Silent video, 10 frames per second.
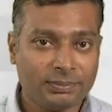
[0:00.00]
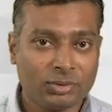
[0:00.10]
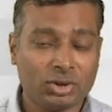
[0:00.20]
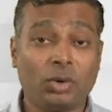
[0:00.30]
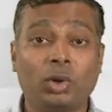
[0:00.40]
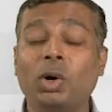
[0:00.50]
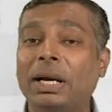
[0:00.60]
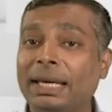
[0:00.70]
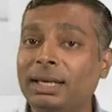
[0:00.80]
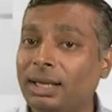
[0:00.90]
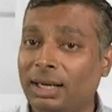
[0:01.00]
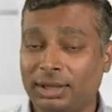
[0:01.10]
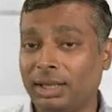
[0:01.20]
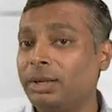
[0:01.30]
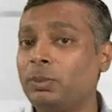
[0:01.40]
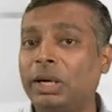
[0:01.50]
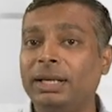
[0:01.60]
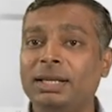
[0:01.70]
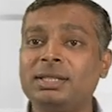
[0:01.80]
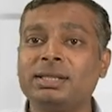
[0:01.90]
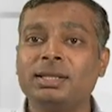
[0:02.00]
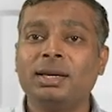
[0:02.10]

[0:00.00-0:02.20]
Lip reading: So now again, a third point is,